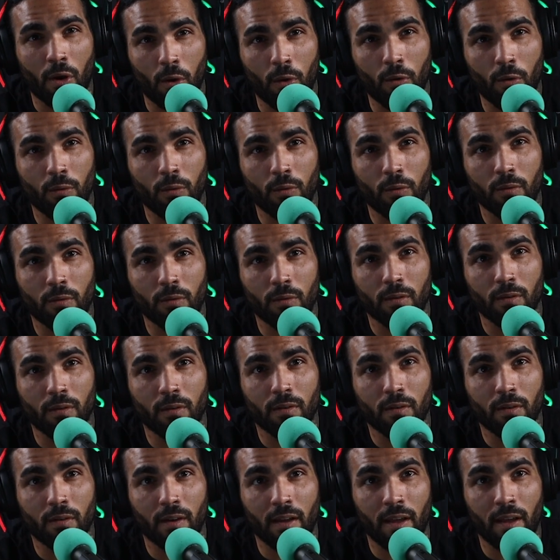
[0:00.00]
know
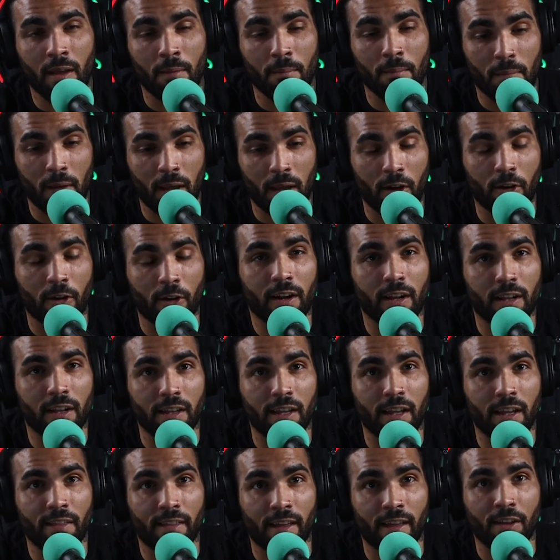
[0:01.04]

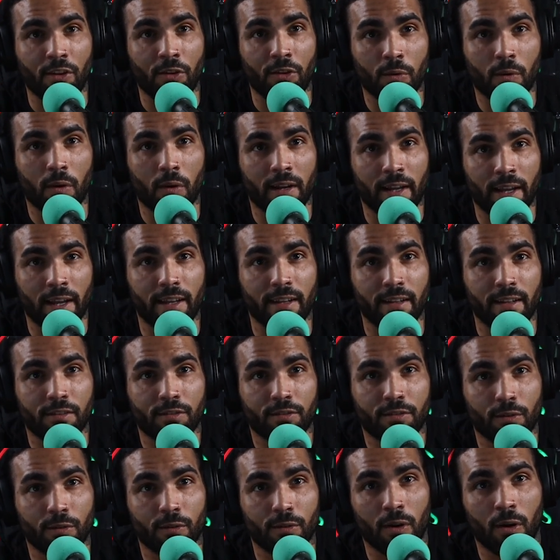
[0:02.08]
empirically that you are getting
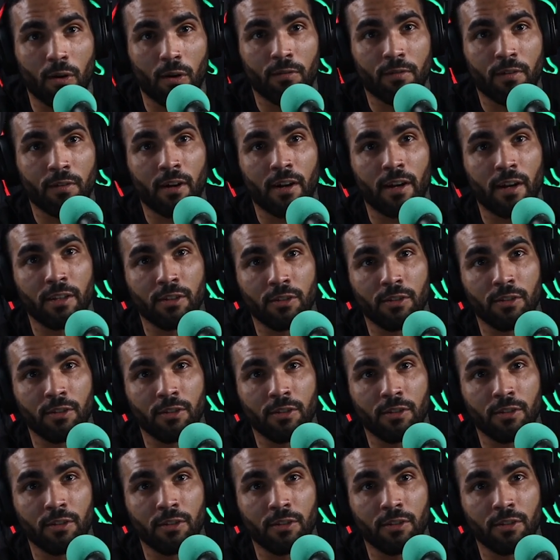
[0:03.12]
screwed over and you